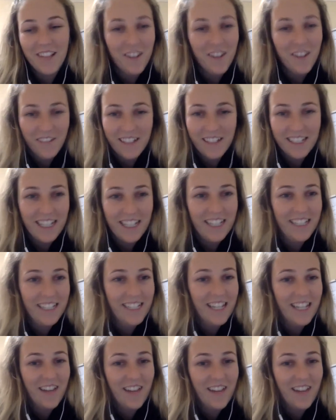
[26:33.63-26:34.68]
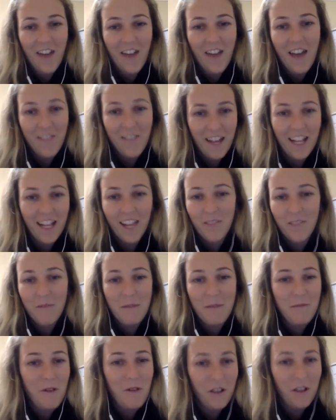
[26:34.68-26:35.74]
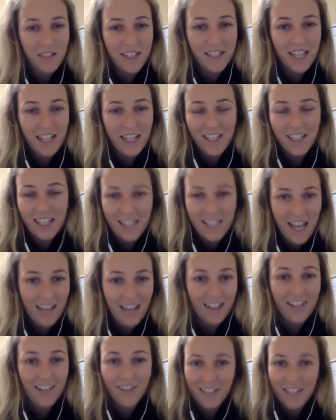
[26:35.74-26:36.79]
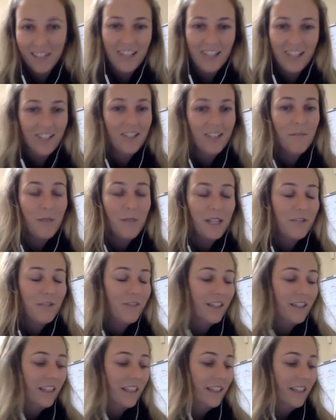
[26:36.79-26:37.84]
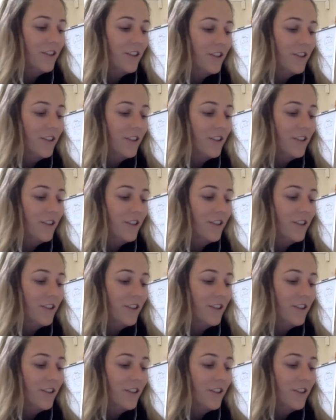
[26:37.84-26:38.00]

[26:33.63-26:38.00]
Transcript: all of us leaders here who have had other people on stage, a downline on stage is the best feeling.